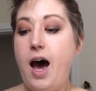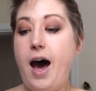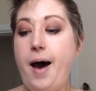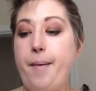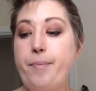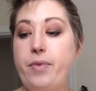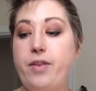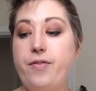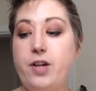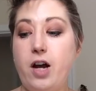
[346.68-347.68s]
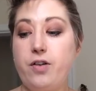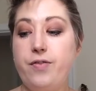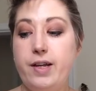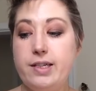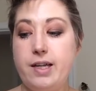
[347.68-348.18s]
the
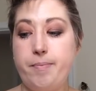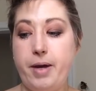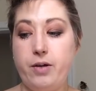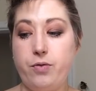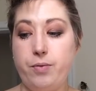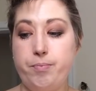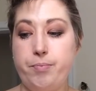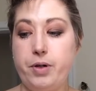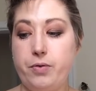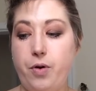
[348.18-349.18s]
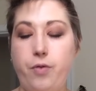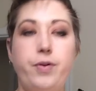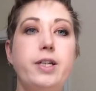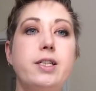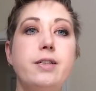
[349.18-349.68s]
photography is done by Bert
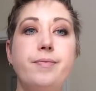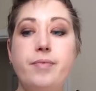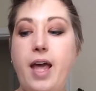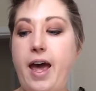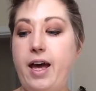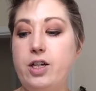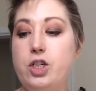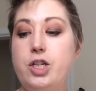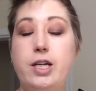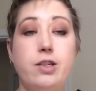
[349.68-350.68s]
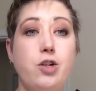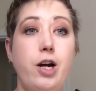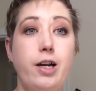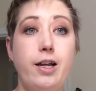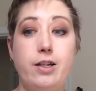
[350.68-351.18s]
Crowfoot, and she has
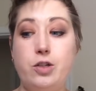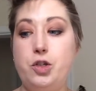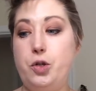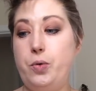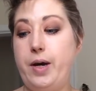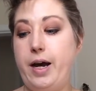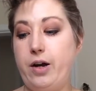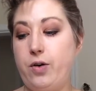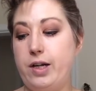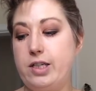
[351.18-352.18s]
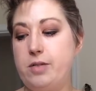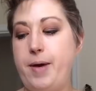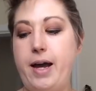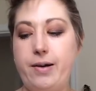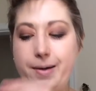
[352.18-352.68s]
charted it into a cross-stitch
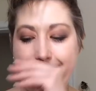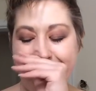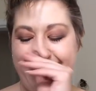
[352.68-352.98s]
pattern.